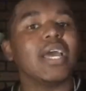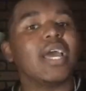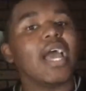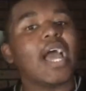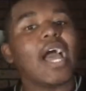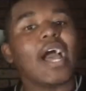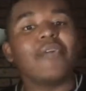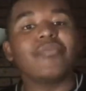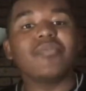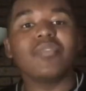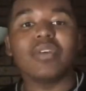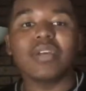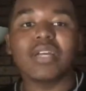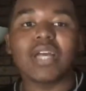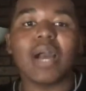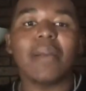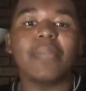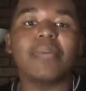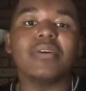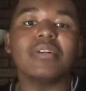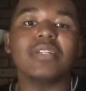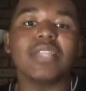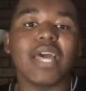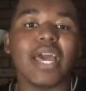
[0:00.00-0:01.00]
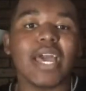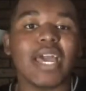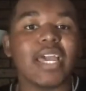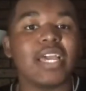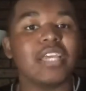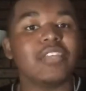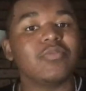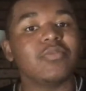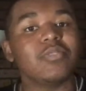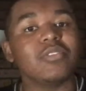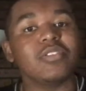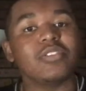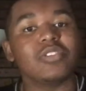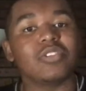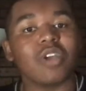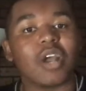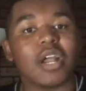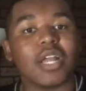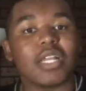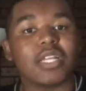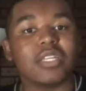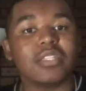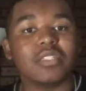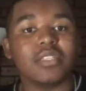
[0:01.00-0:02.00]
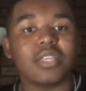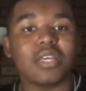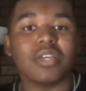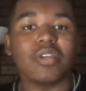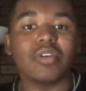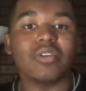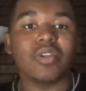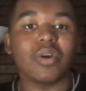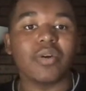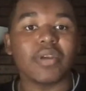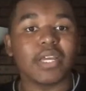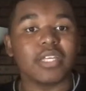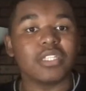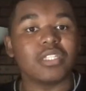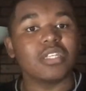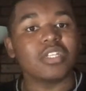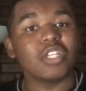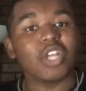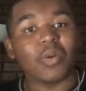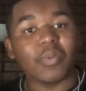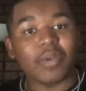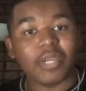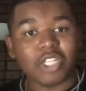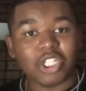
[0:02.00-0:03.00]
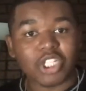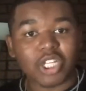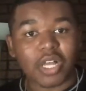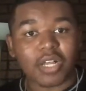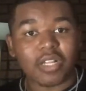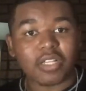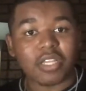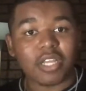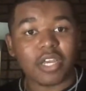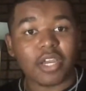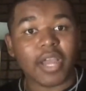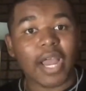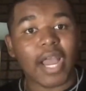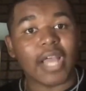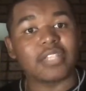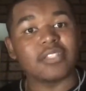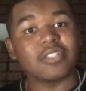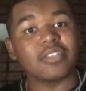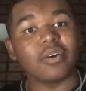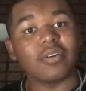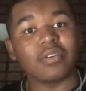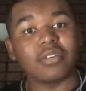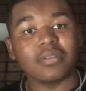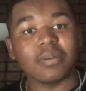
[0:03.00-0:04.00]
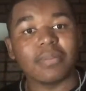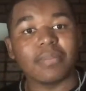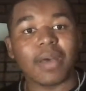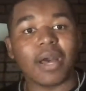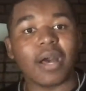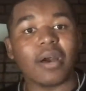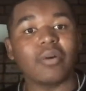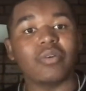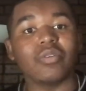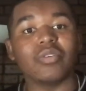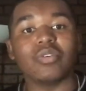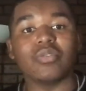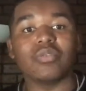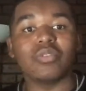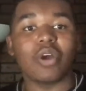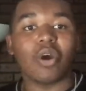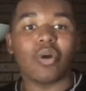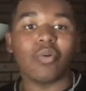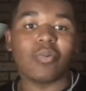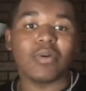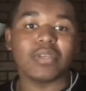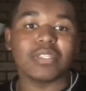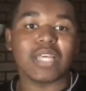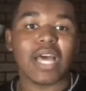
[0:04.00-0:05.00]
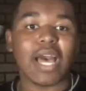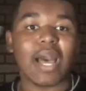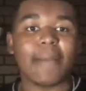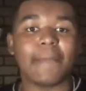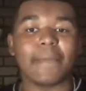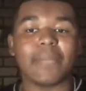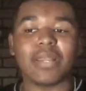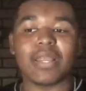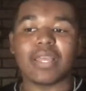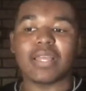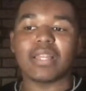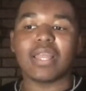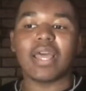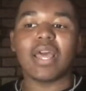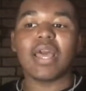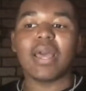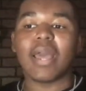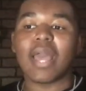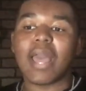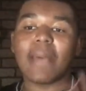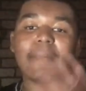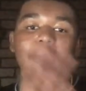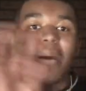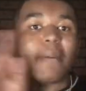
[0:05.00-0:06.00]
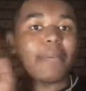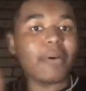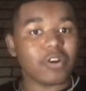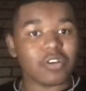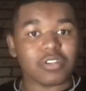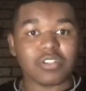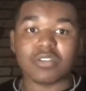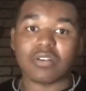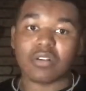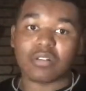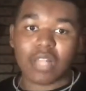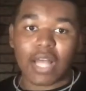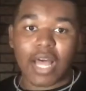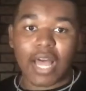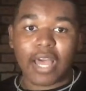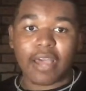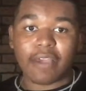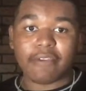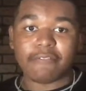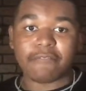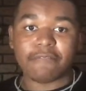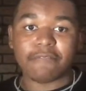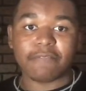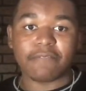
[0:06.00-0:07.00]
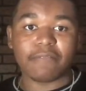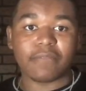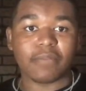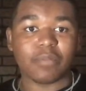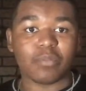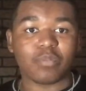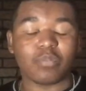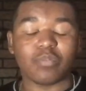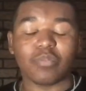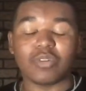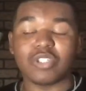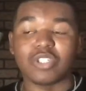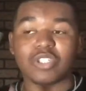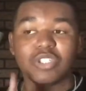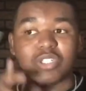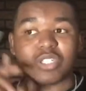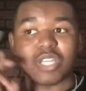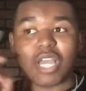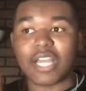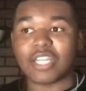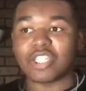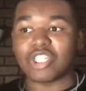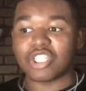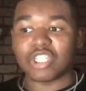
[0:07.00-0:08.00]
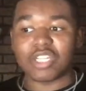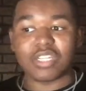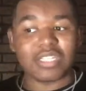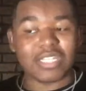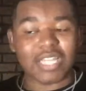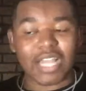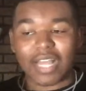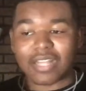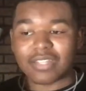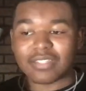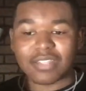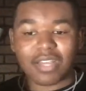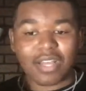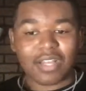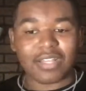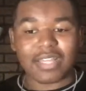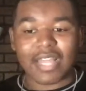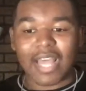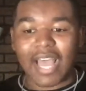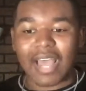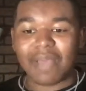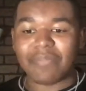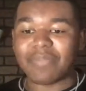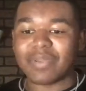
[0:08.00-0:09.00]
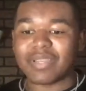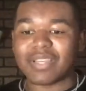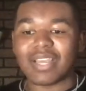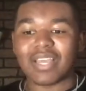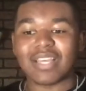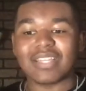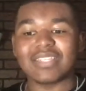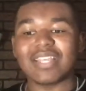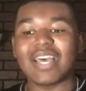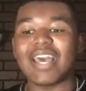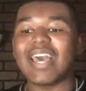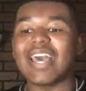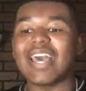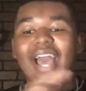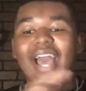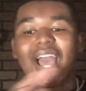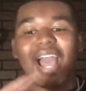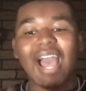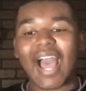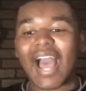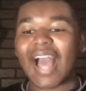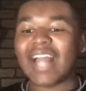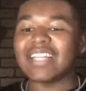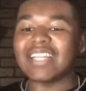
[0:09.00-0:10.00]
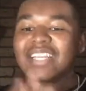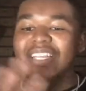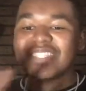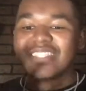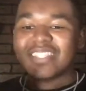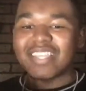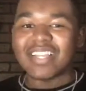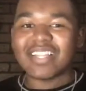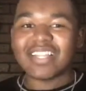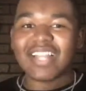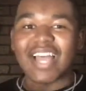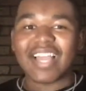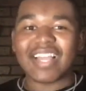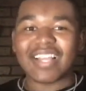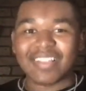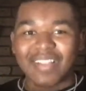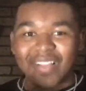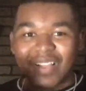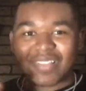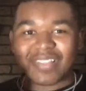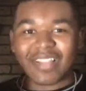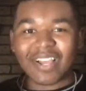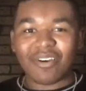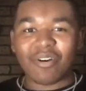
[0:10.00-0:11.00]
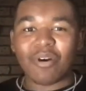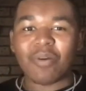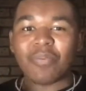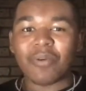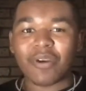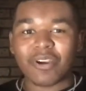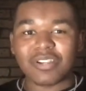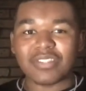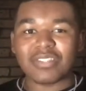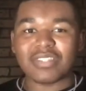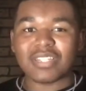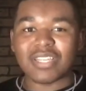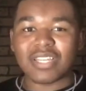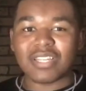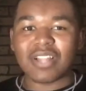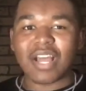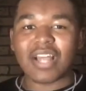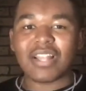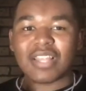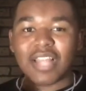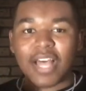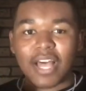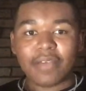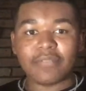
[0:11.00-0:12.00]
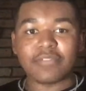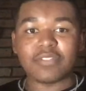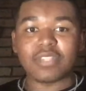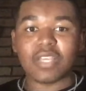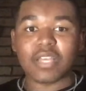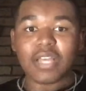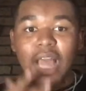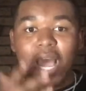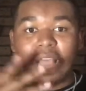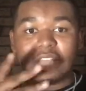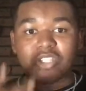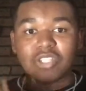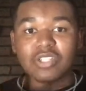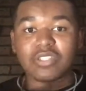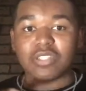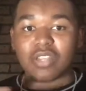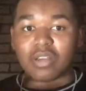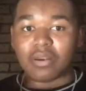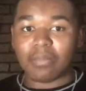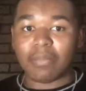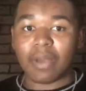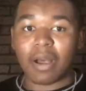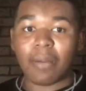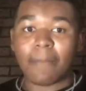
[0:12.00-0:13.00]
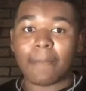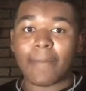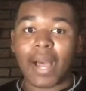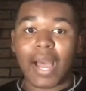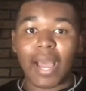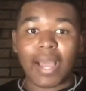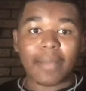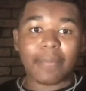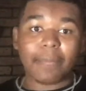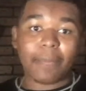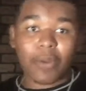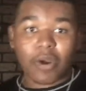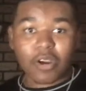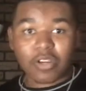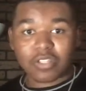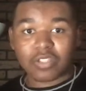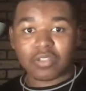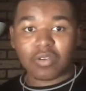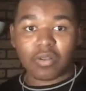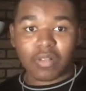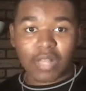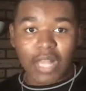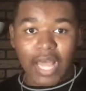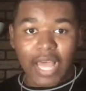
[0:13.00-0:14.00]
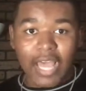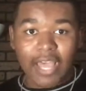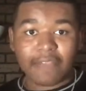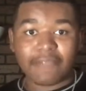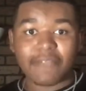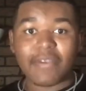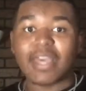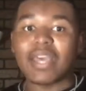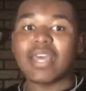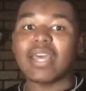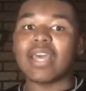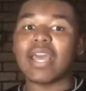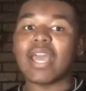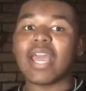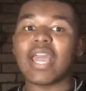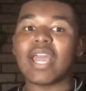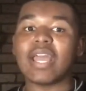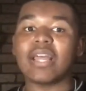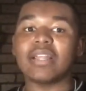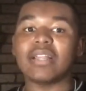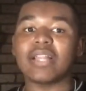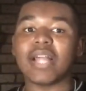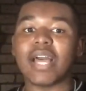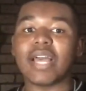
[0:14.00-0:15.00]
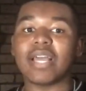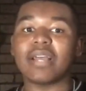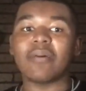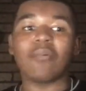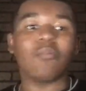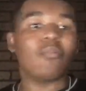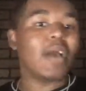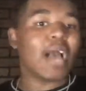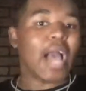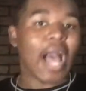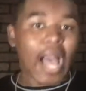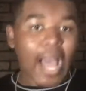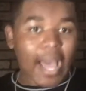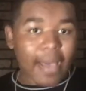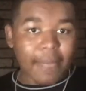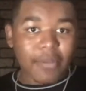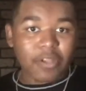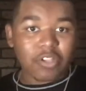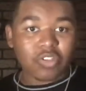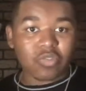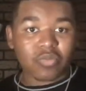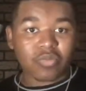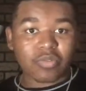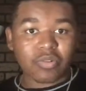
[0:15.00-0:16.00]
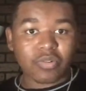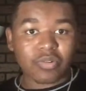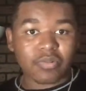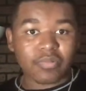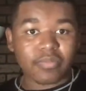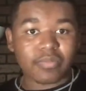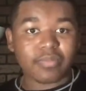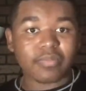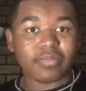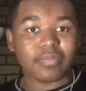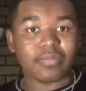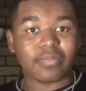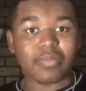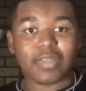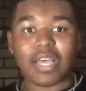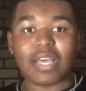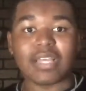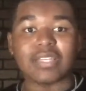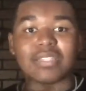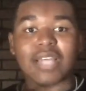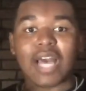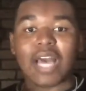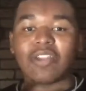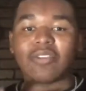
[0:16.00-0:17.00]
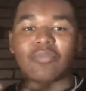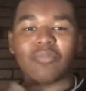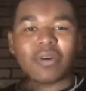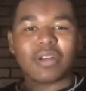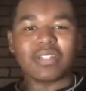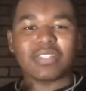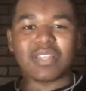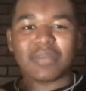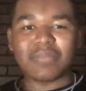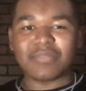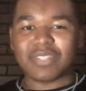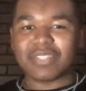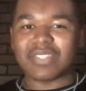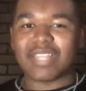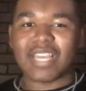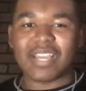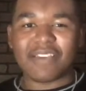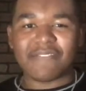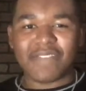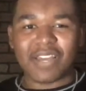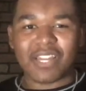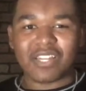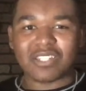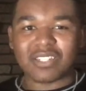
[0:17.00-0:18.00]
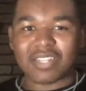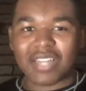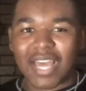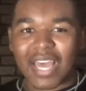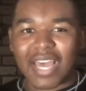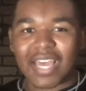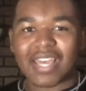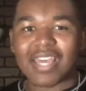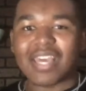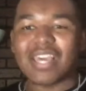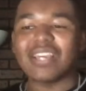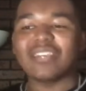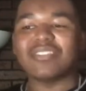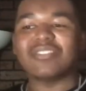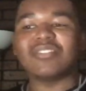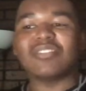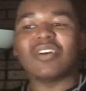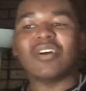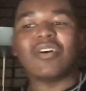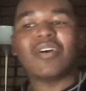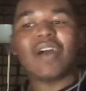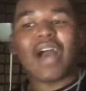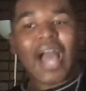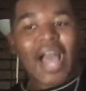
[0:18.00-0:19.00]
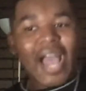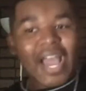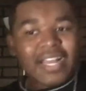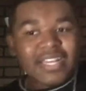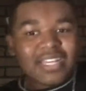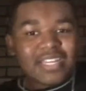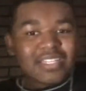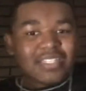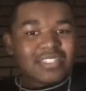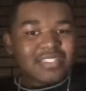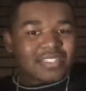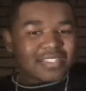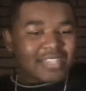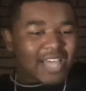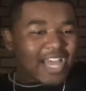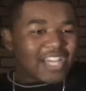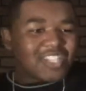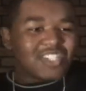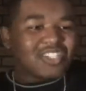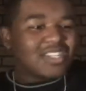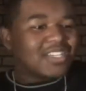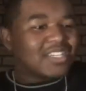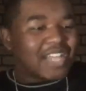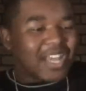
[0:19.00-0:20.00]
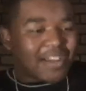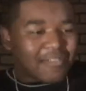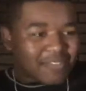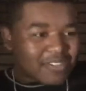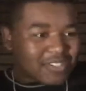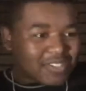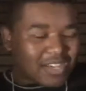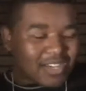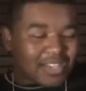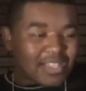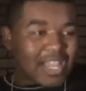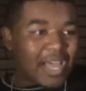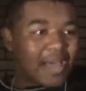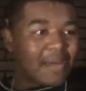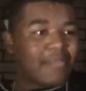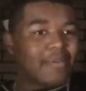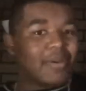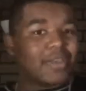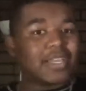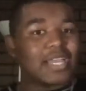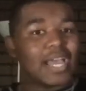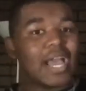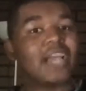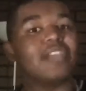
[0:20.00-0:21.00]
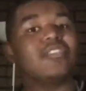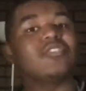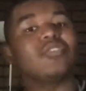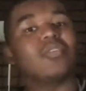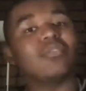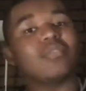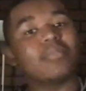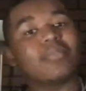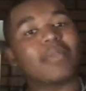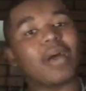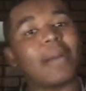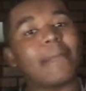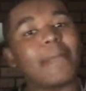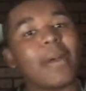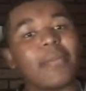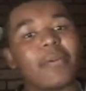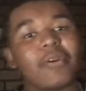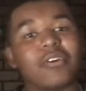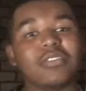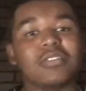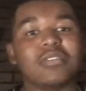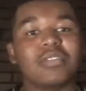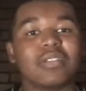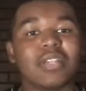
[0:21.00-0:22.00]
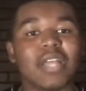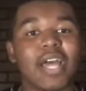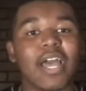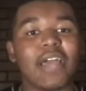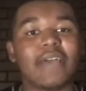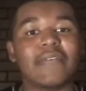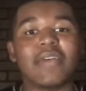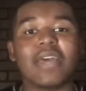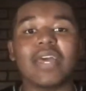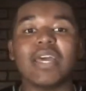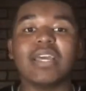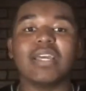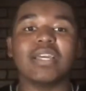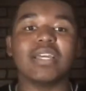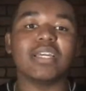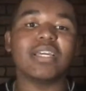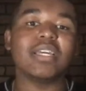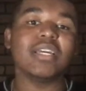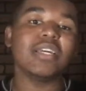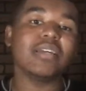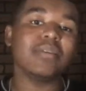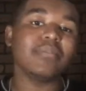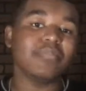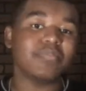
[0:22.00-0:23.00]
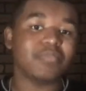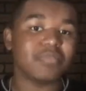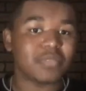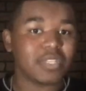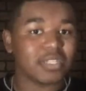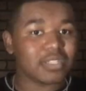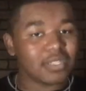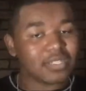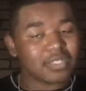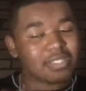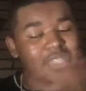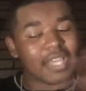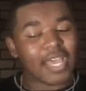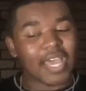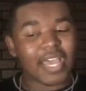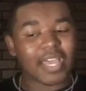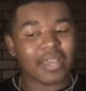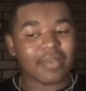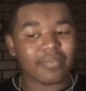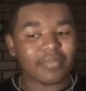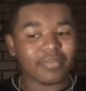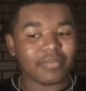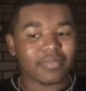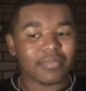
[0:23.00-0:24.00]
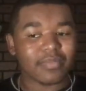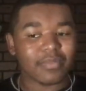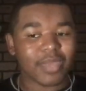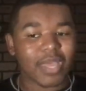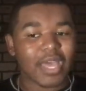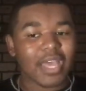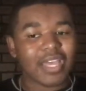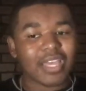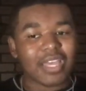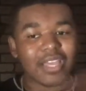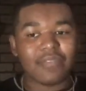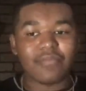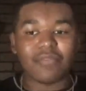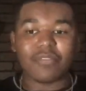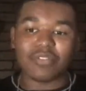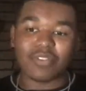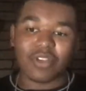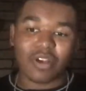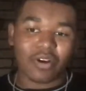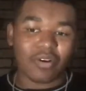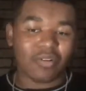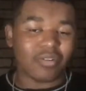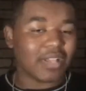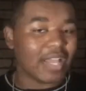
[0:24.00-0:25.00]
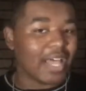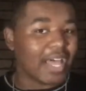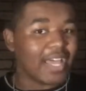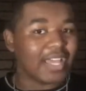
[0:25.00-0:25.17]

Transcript: after a couple of days, we started to get to know each other. I told him about what's happening in my personal life, which I shouldn't have done that, because I need to know a person enough to actually tell them about my personal life and what I've been through, because I don't want them to take advantage of that. So I should never done that. But yeah, I told him about my personal life. He did the same, even though